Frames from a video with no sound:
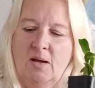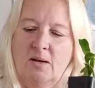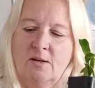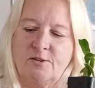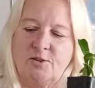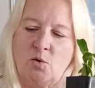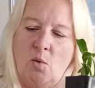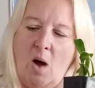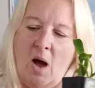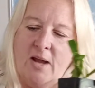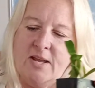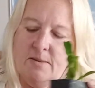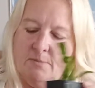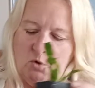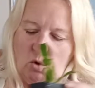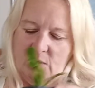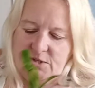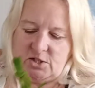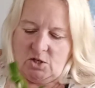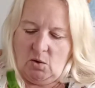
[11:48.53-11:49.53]
So I am
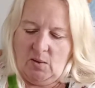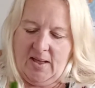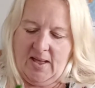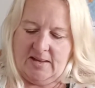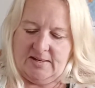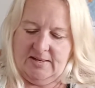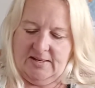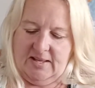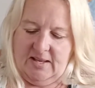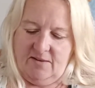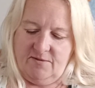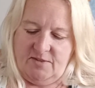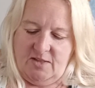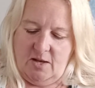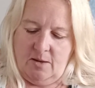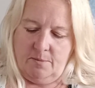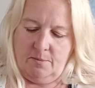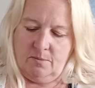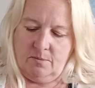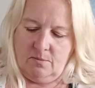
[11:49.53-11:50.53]
going to go ahead and give
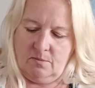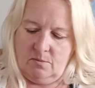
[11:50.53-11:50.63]
them